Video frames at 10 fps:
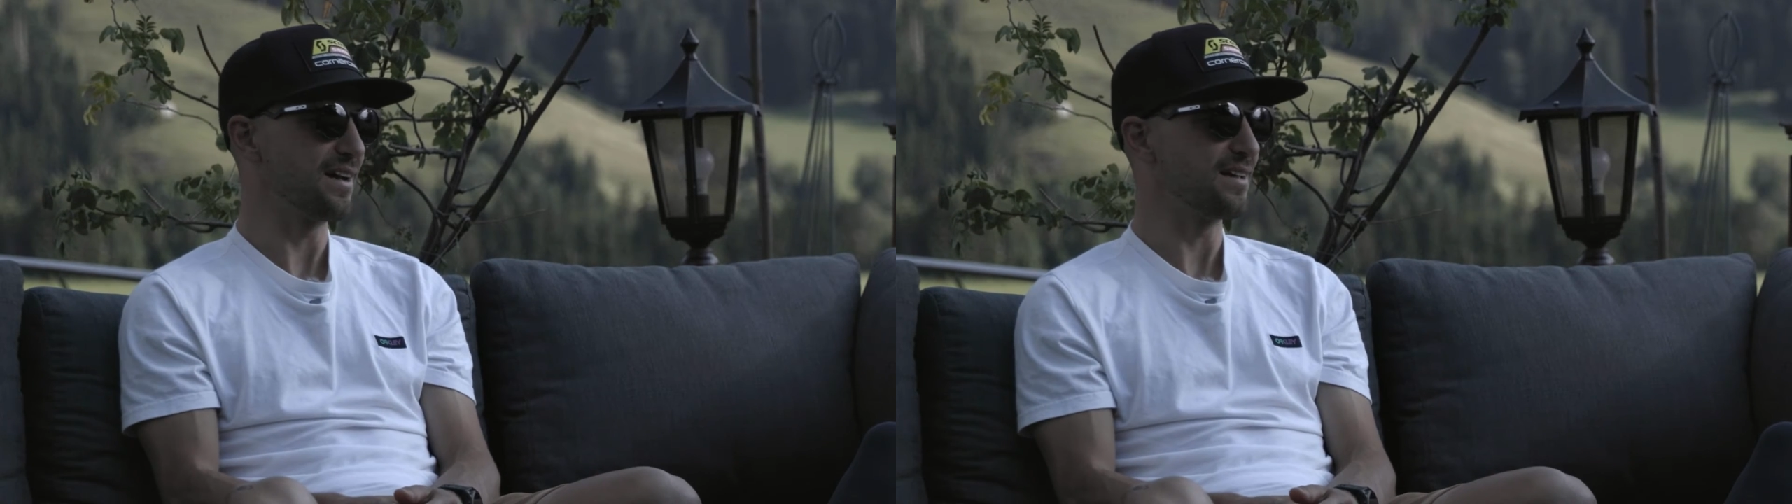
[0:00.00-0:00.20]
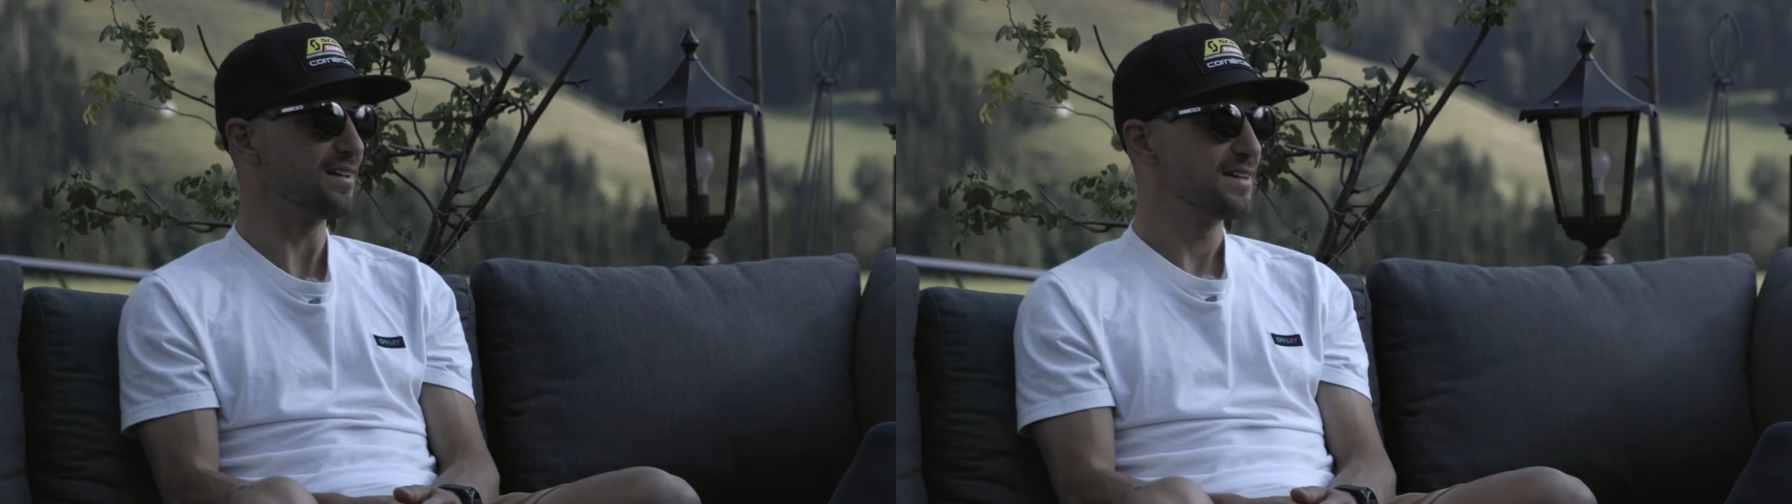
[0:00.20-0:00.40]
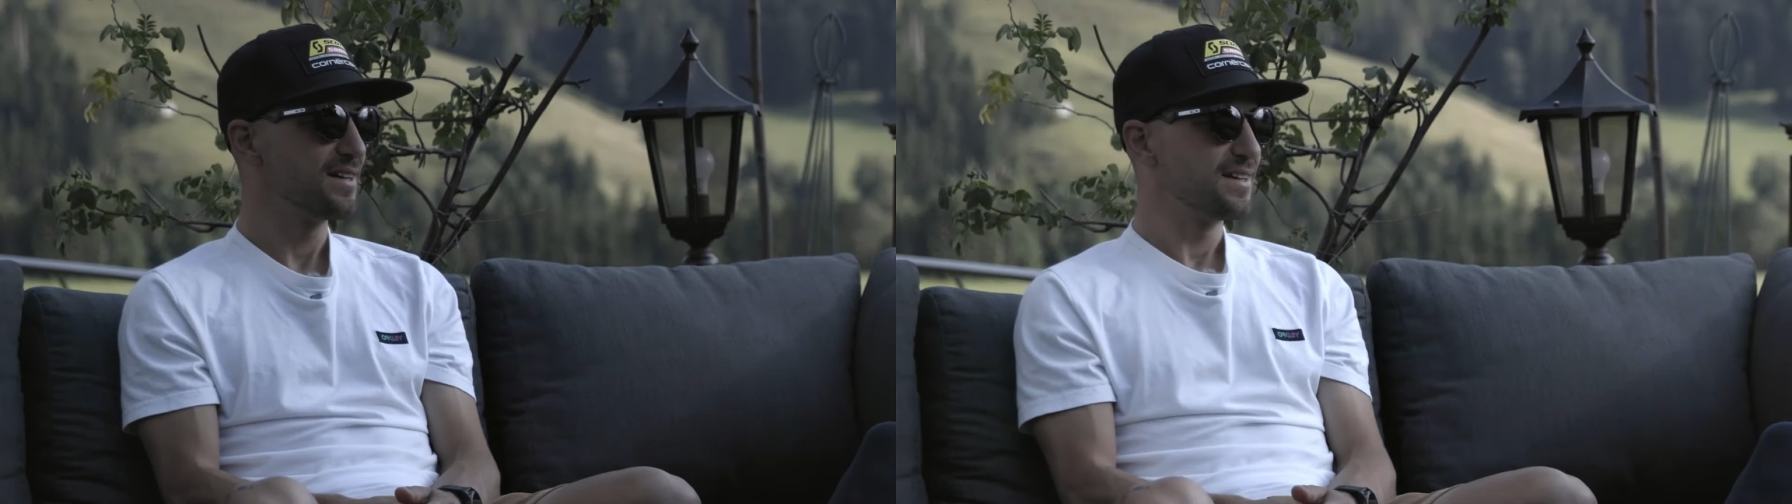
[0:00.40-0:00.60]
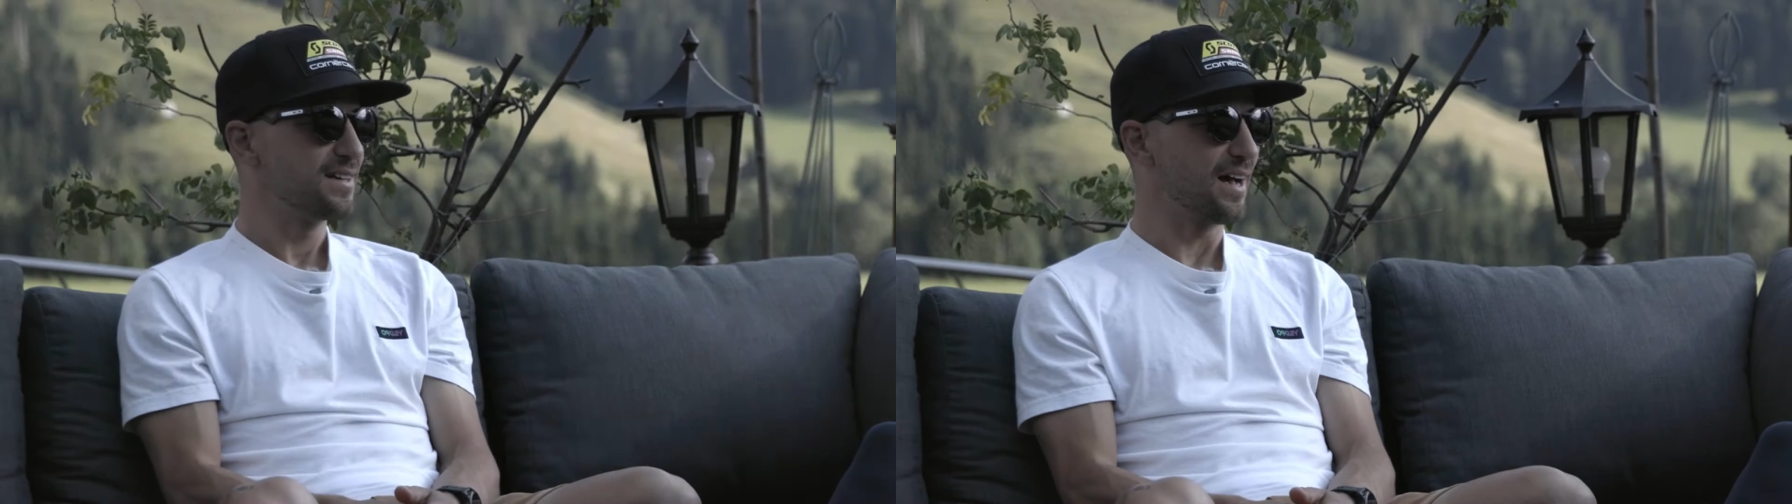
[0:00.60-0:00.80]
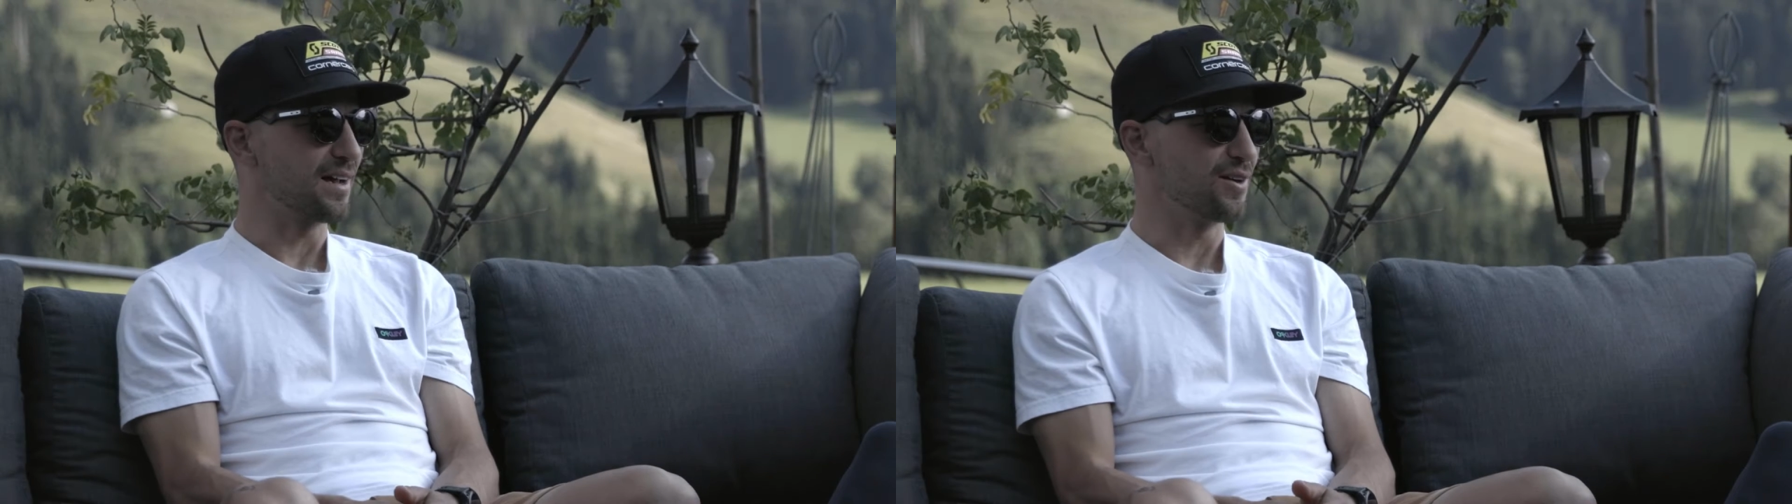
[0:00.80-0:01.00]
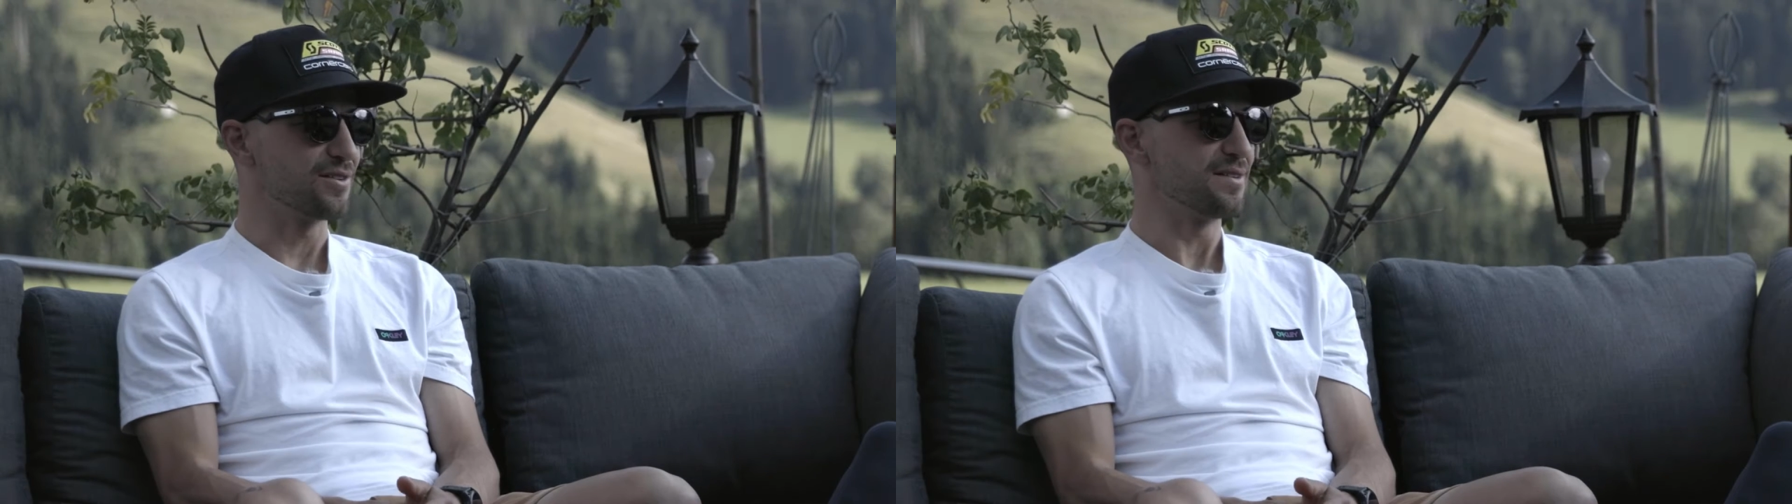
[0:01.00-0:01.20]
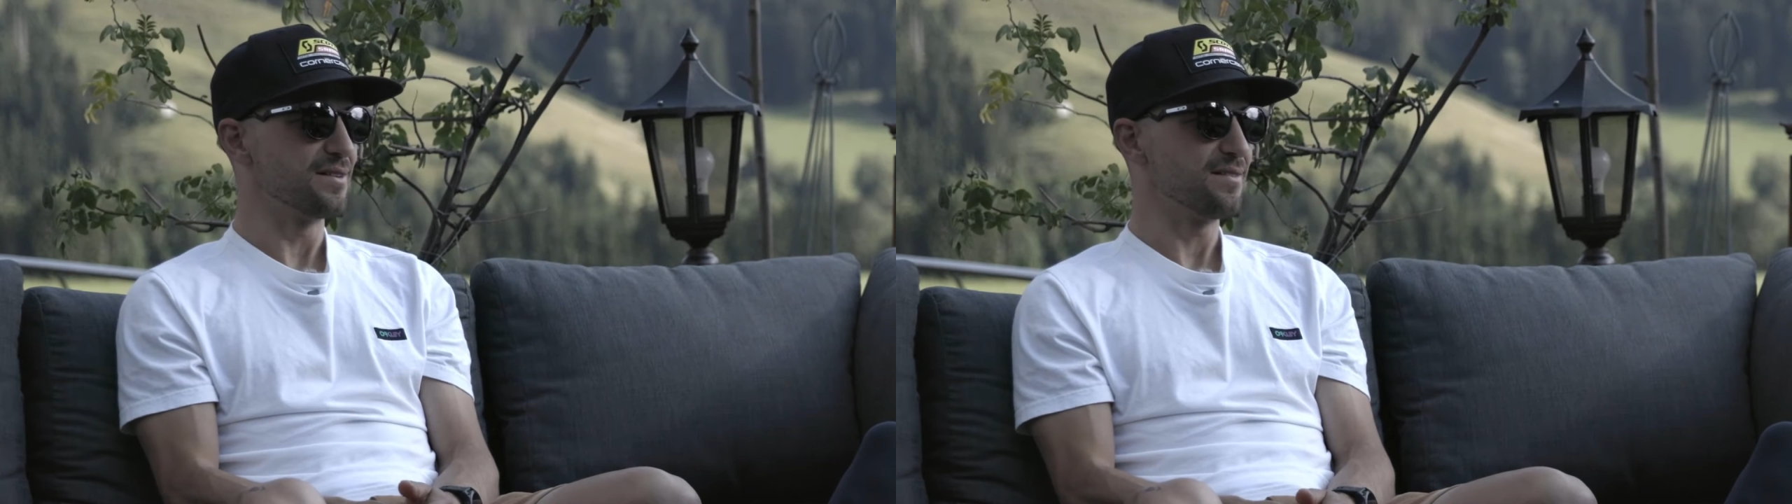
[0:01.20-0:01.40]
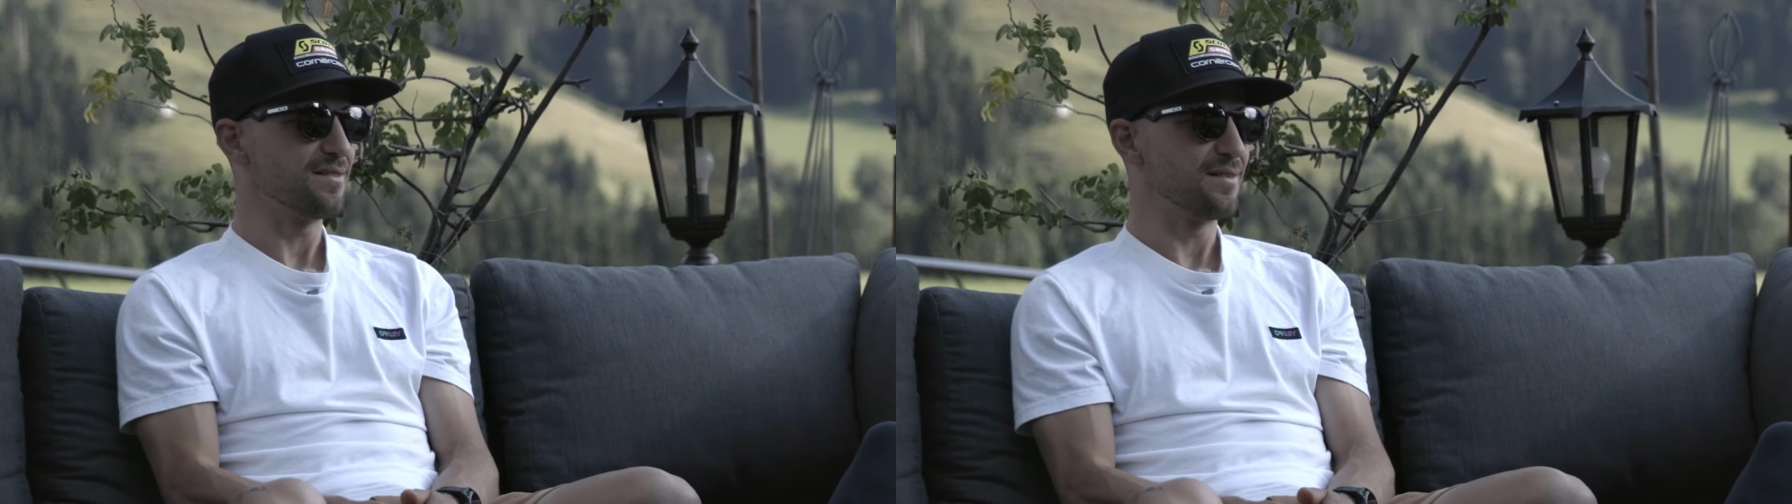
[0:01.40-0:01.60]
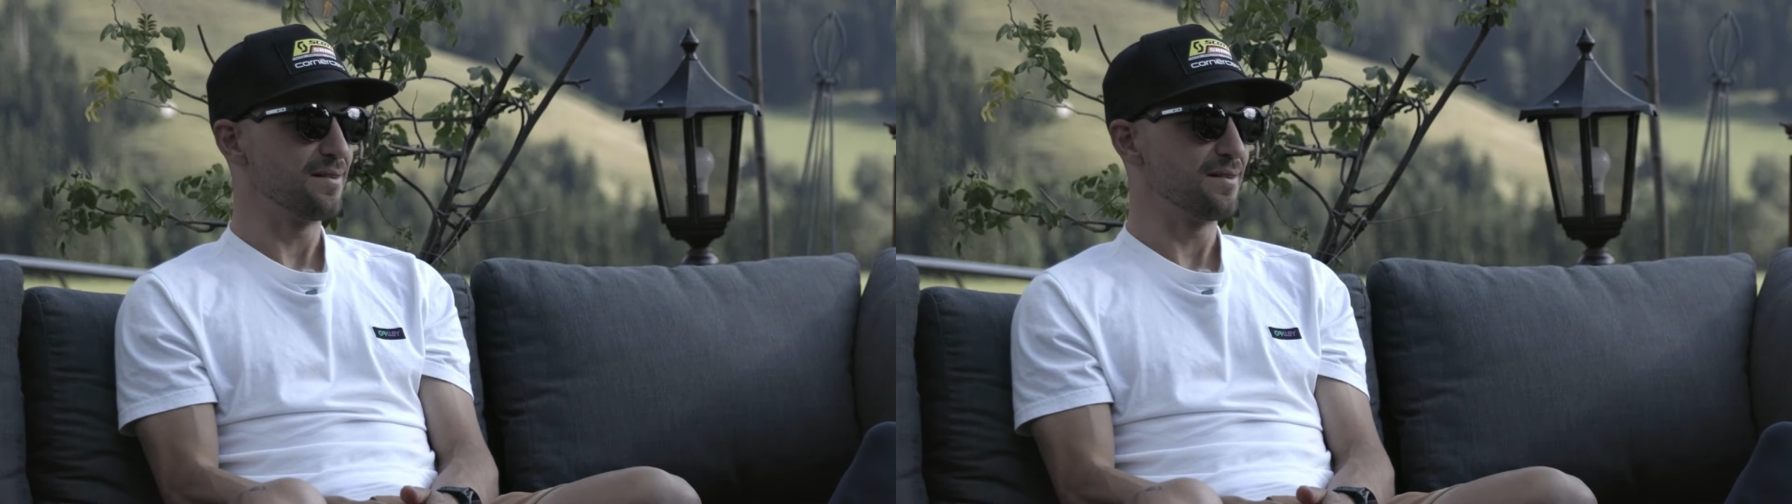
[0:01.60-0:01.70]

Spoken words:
I got a